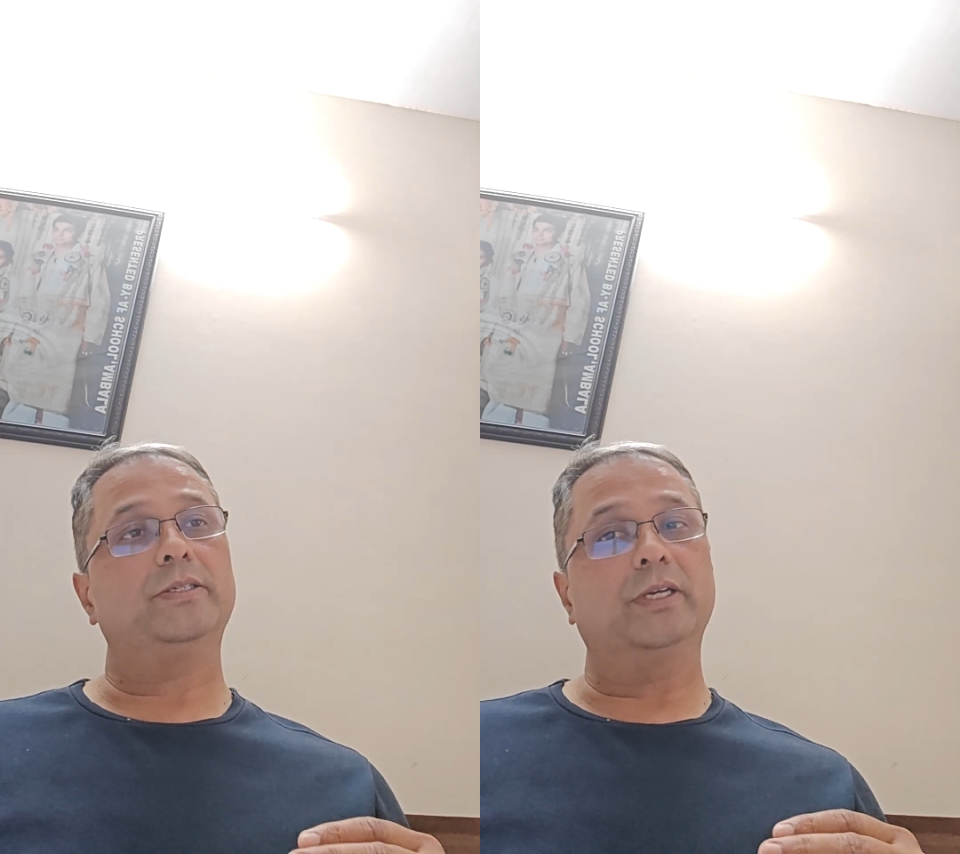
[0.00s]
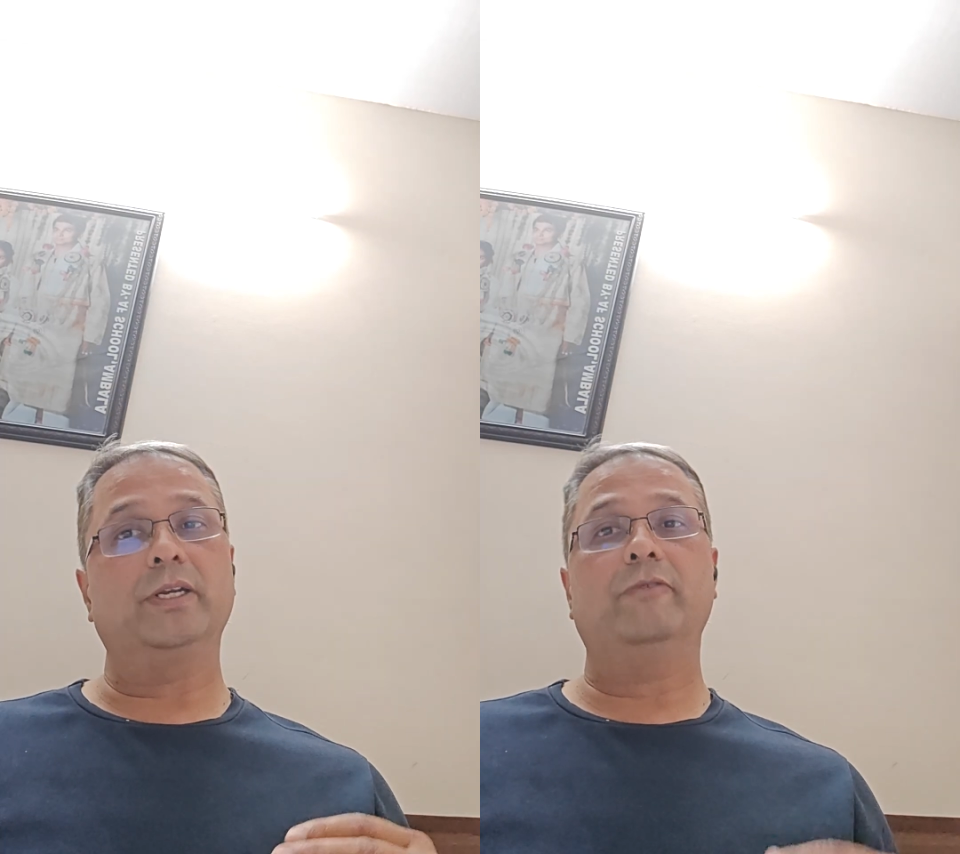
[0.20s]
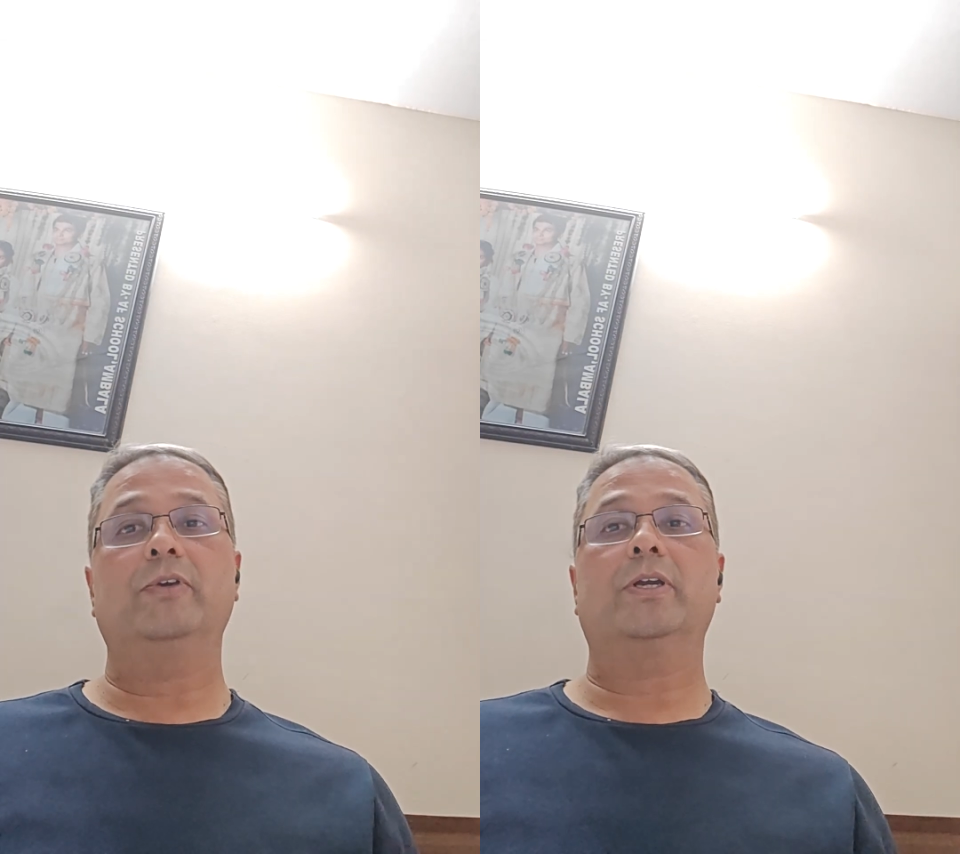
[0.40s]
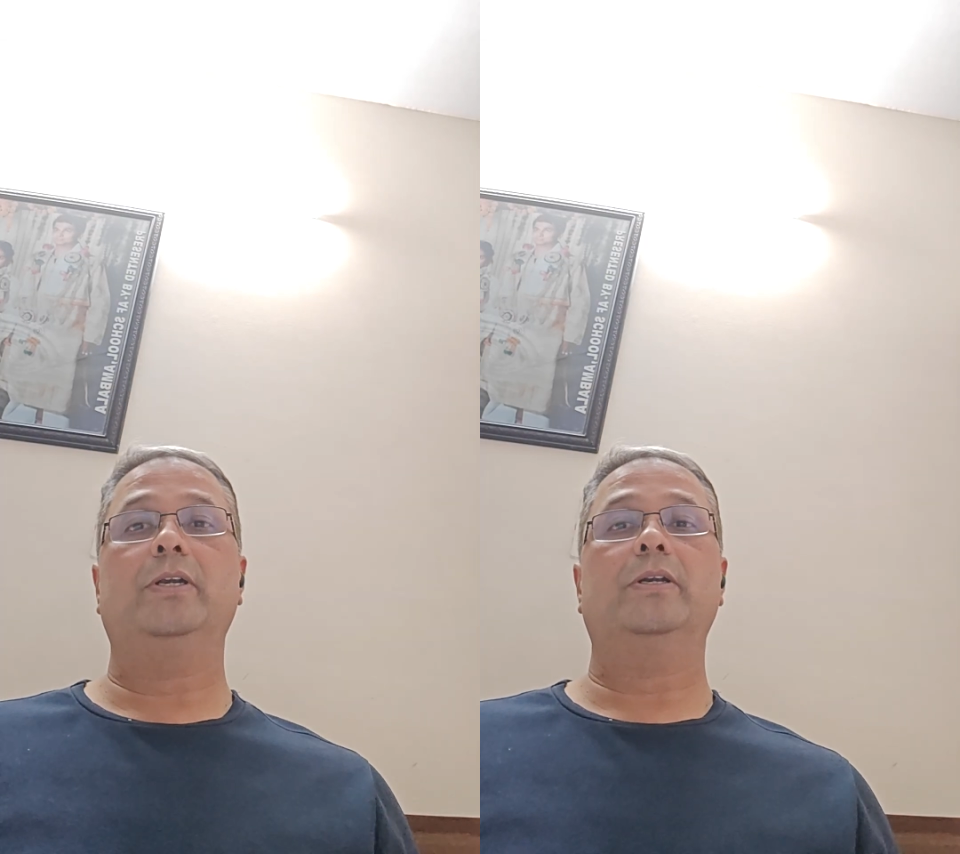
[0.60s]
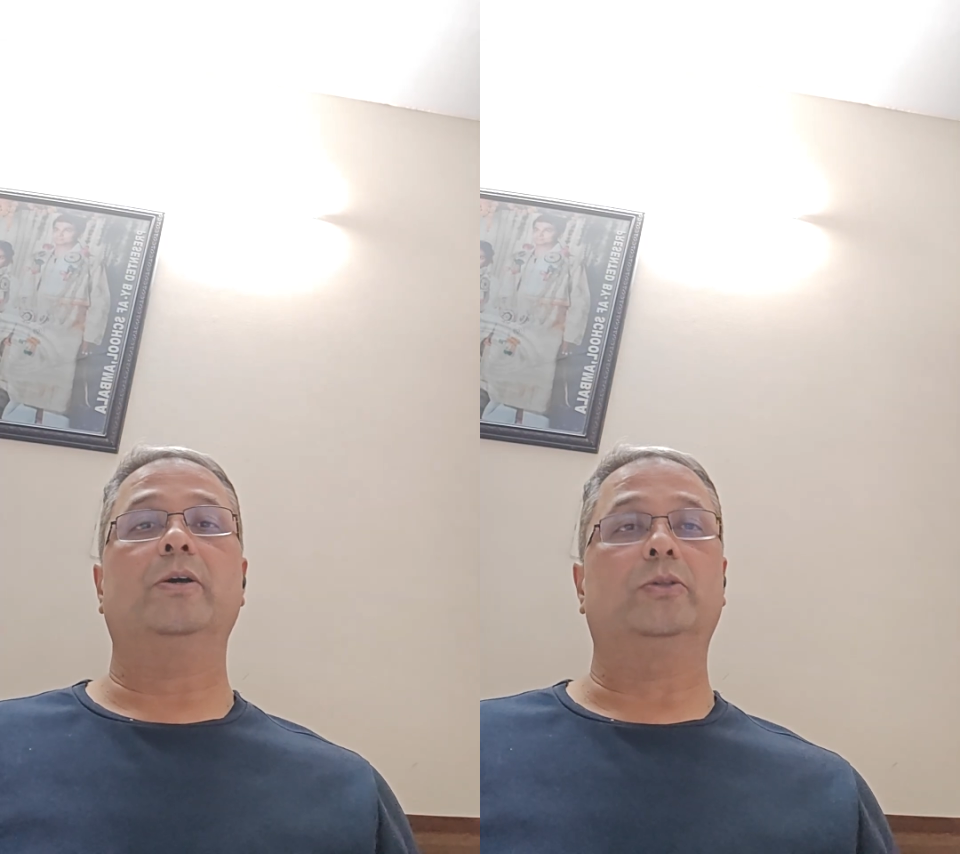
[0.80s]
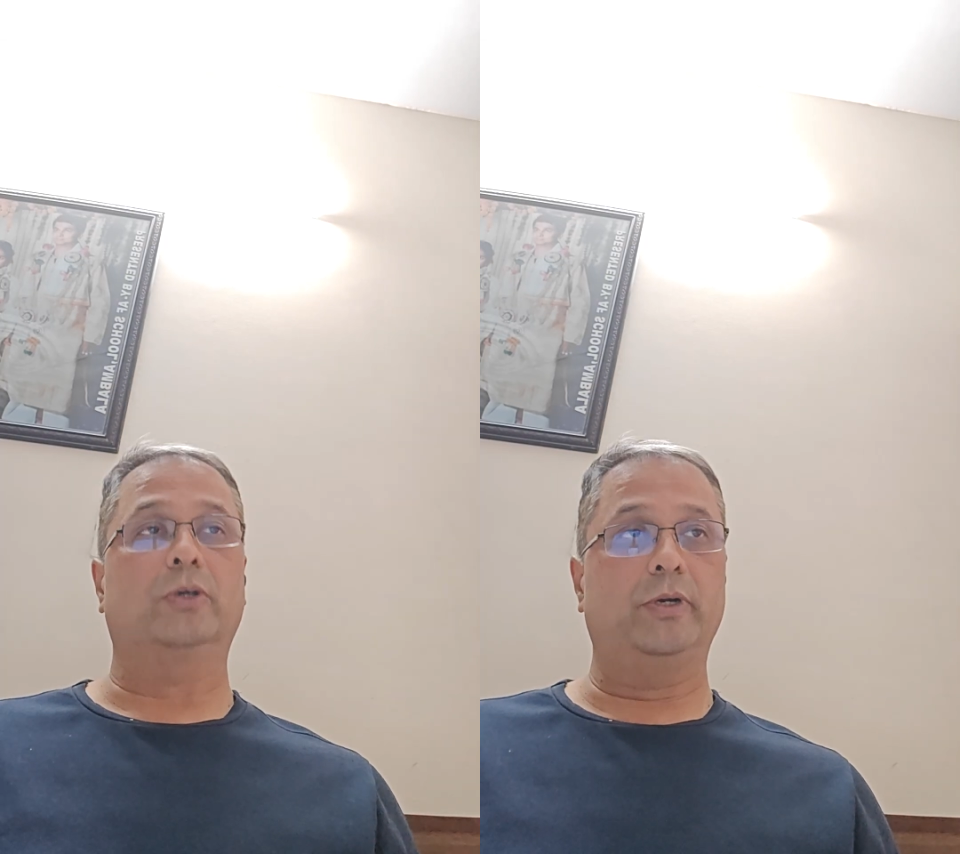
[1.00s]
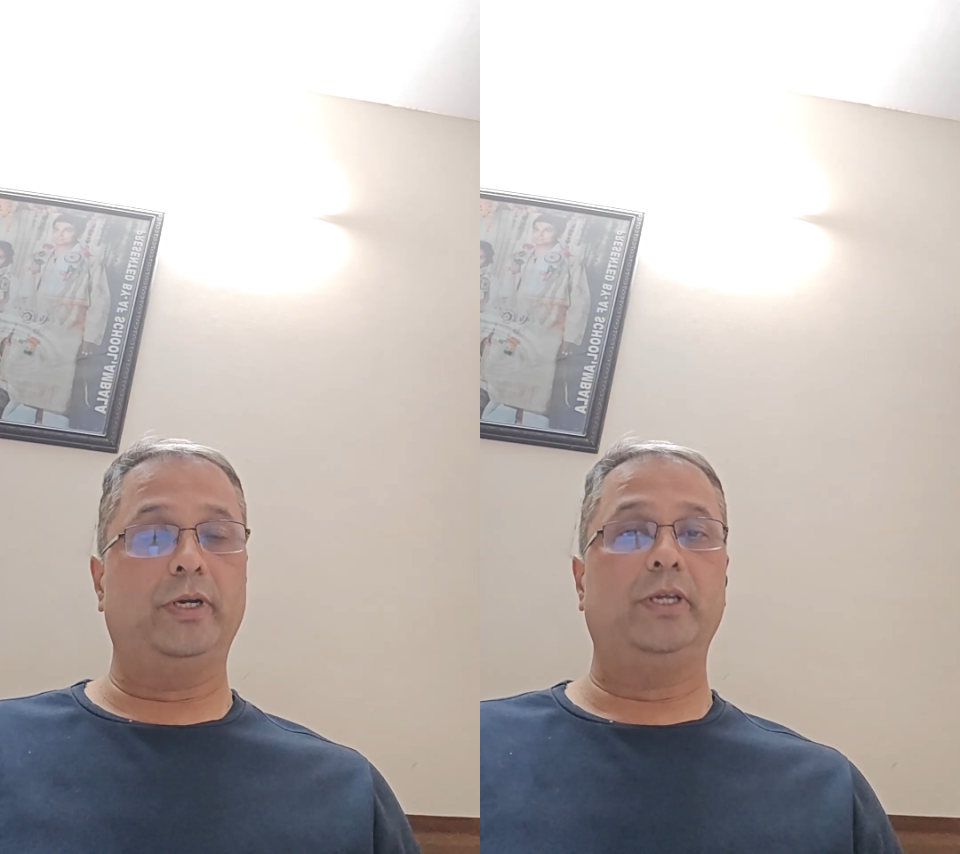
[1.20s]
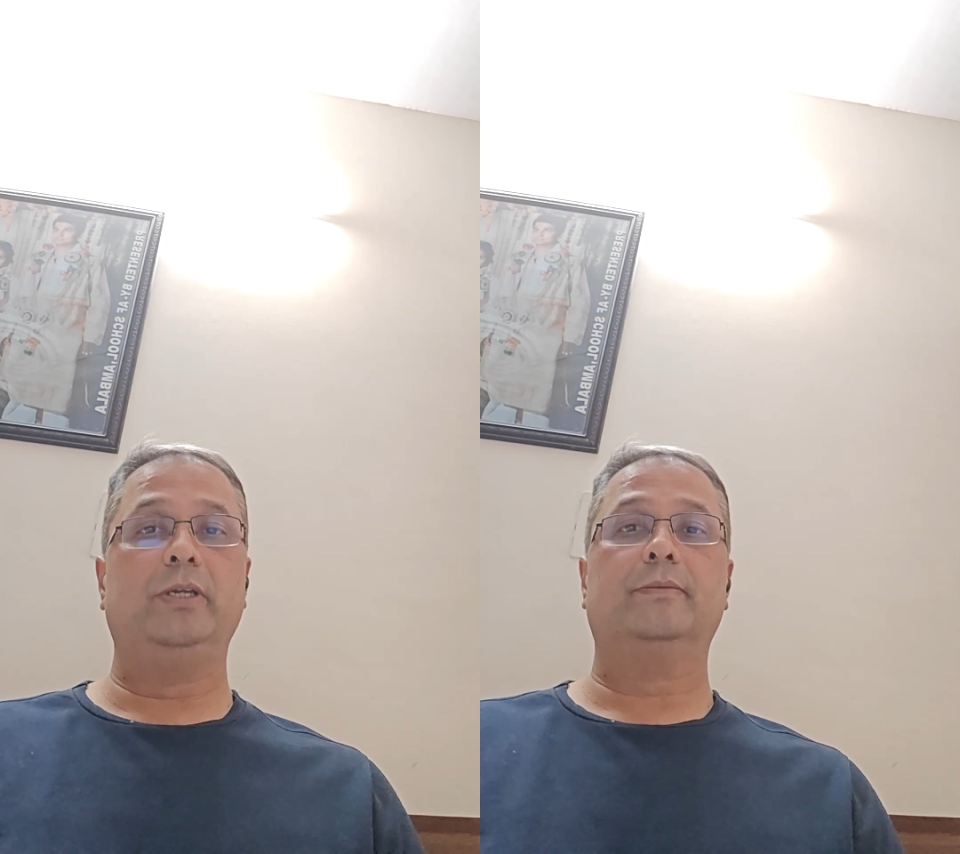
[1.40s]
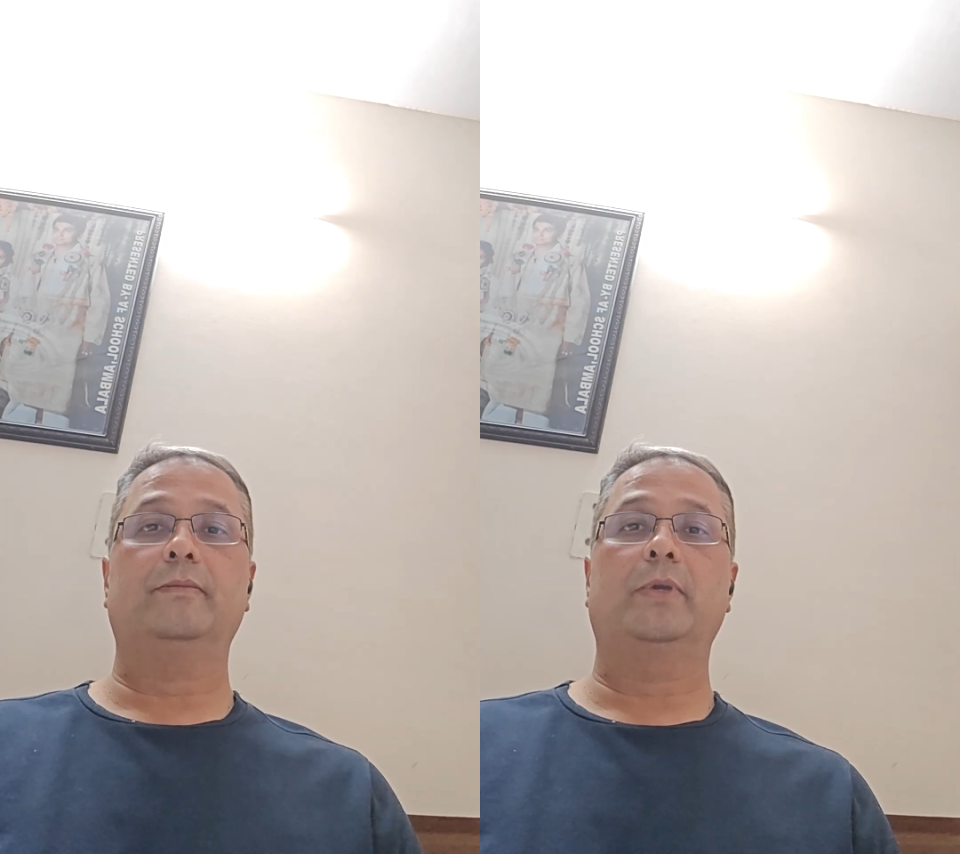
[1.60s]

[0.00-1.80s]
significant authority.